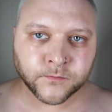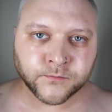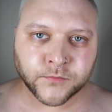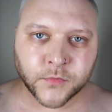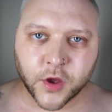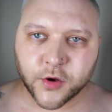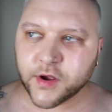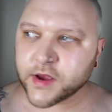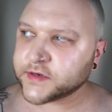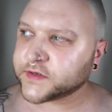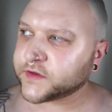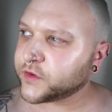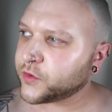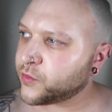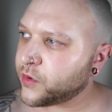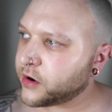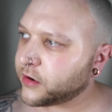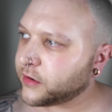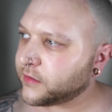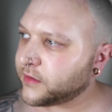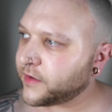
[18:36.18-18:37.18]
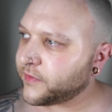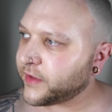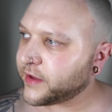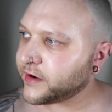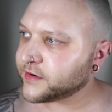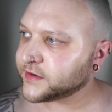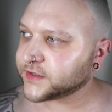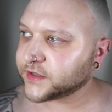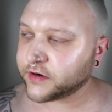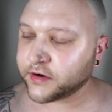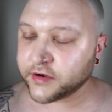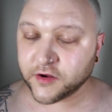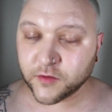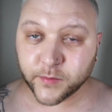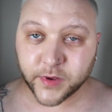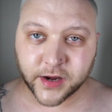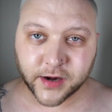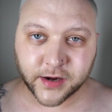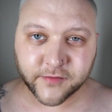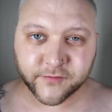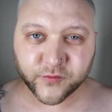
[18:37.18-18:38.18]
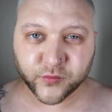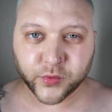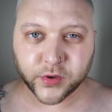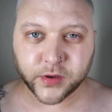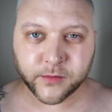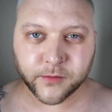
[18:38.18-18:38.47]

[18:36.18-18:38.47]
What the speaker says: Okay, so the waterline liner's on. You might not even